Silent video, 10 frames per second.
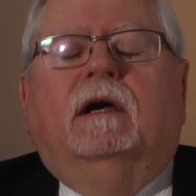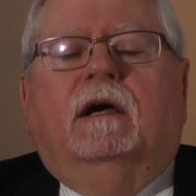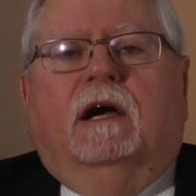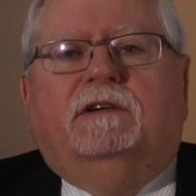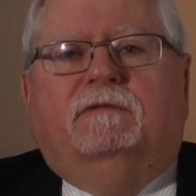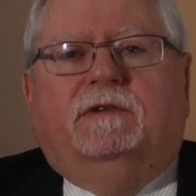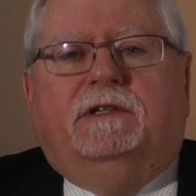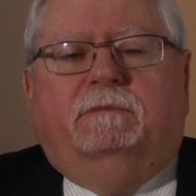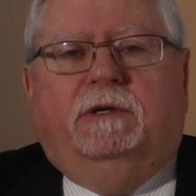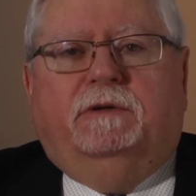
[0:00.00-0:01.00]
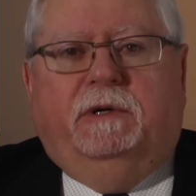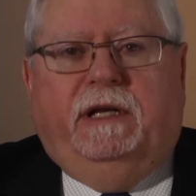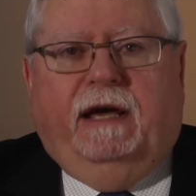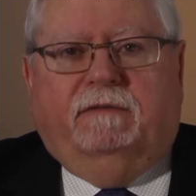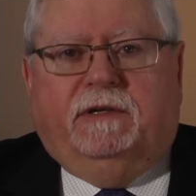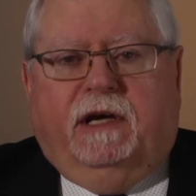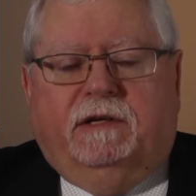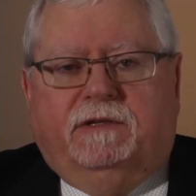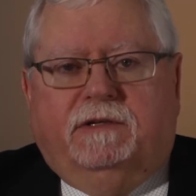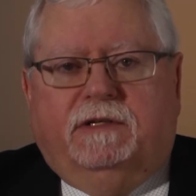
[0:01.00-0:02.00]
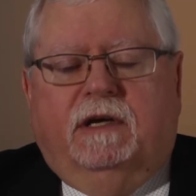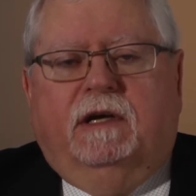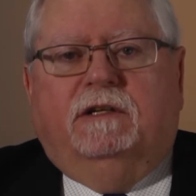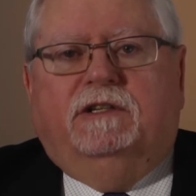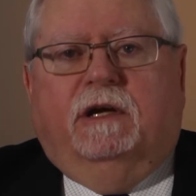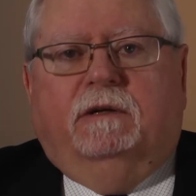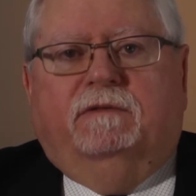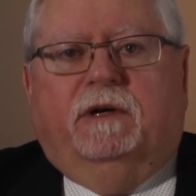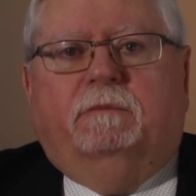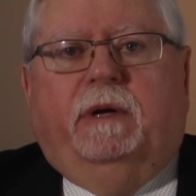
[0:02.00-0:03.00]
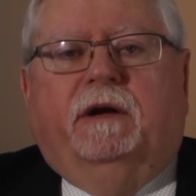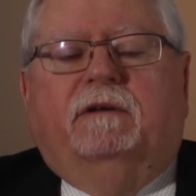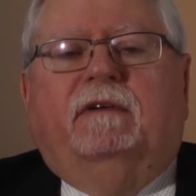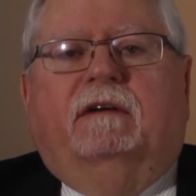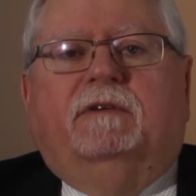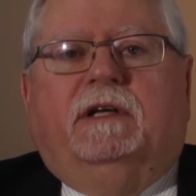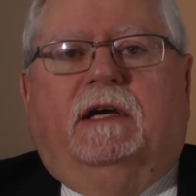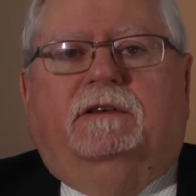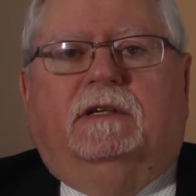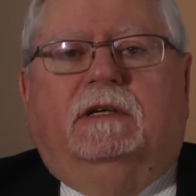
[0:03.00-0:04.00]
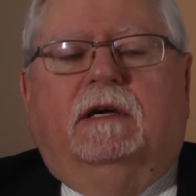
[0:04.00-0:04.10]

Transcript: controversies between advertisers, generally for comparative advertising.